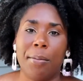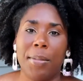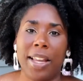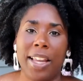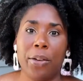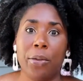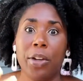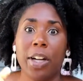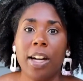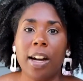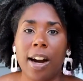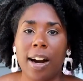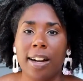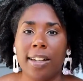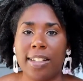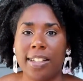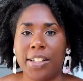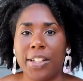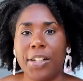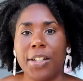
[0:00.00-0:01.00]
in
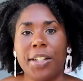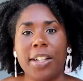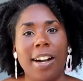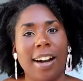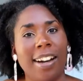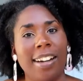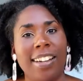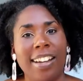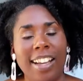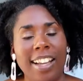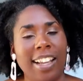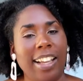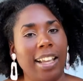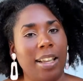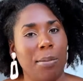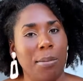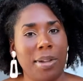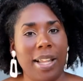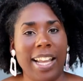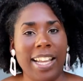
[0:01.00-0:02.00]
regards to gardening
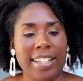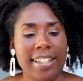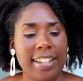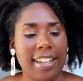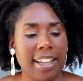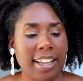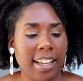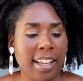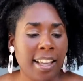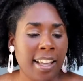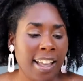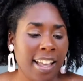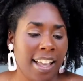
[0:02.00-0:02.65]
and planting.